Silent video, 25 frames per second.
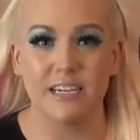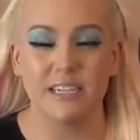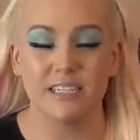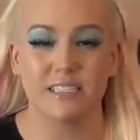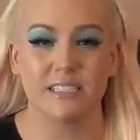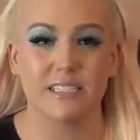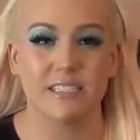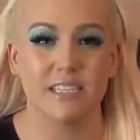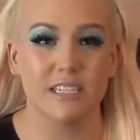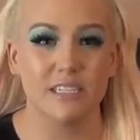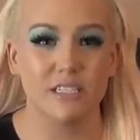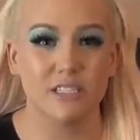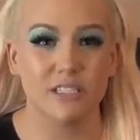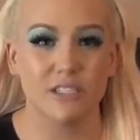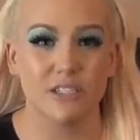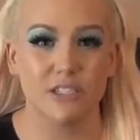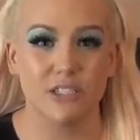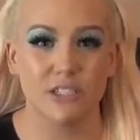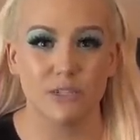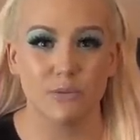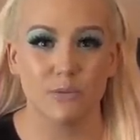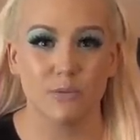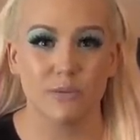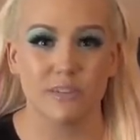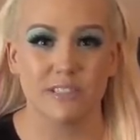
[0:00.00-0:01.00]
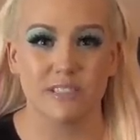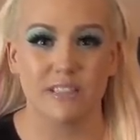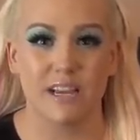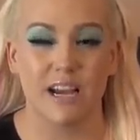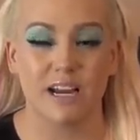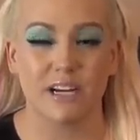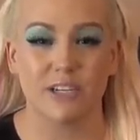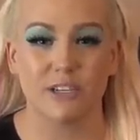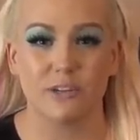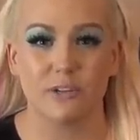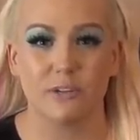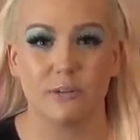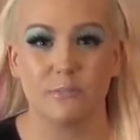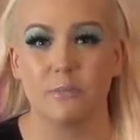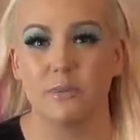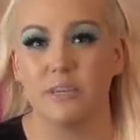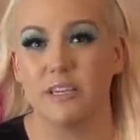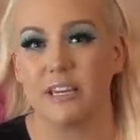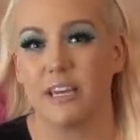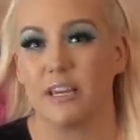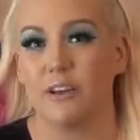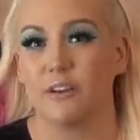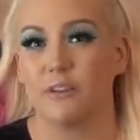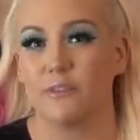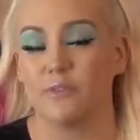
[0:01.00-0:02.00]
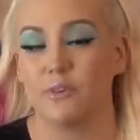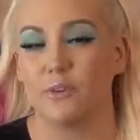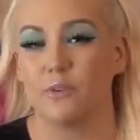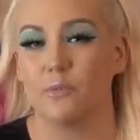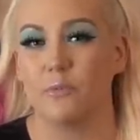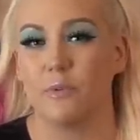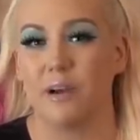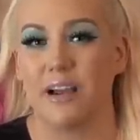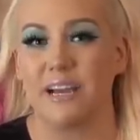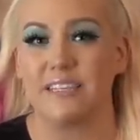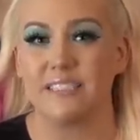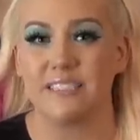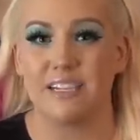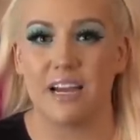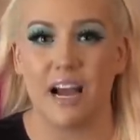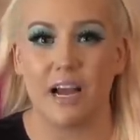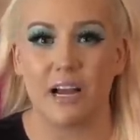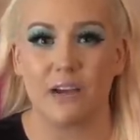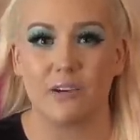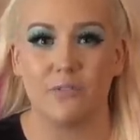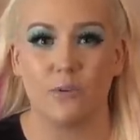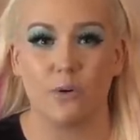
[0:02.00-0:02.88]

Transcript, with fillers: since she was actually being interviewed by Zach